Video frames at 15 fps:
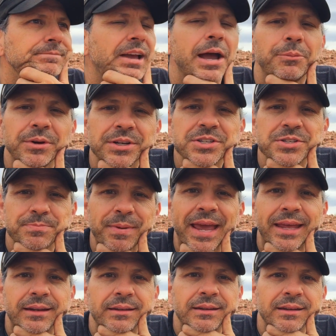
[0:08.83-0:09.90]
I want to
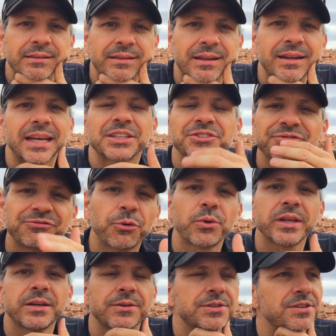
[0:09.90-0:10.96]
spend the next 40
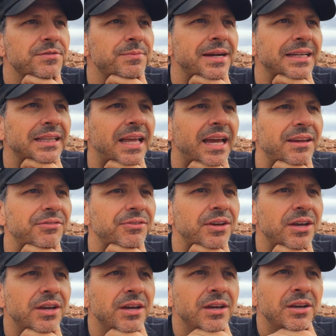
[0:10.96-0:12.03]
years of my life
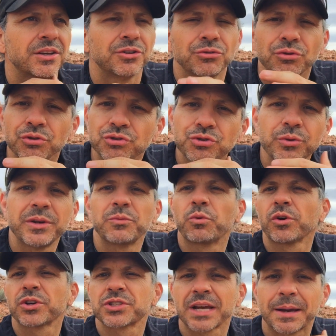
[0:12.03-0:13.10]
doing
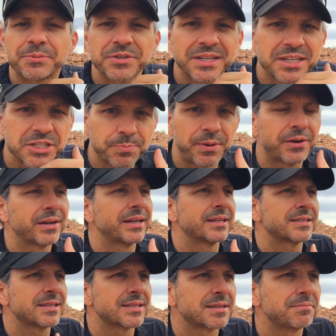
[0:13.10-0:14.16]
workshops and
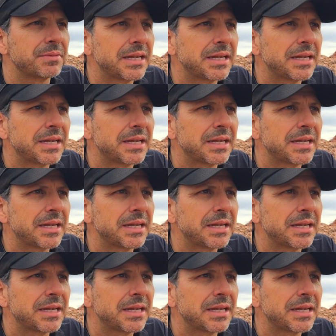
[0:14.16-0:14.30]
experiences and